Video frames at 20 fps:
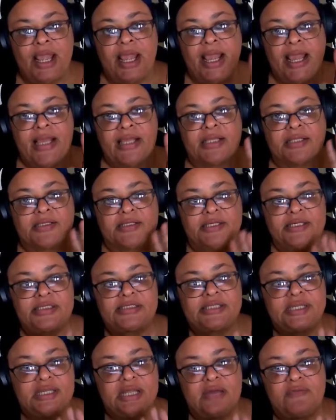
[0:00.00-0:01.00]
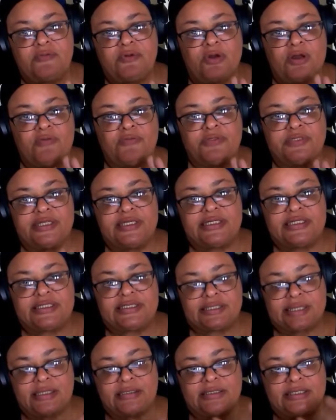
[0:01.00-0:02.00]
This level of
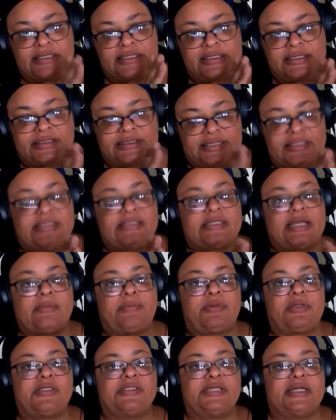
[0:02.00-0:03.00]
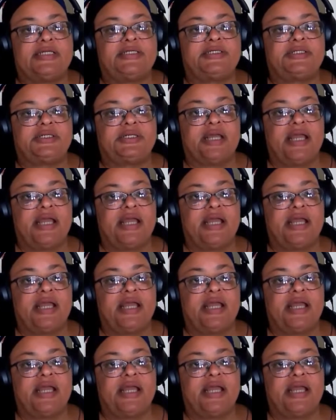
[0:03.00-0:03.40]
destabilization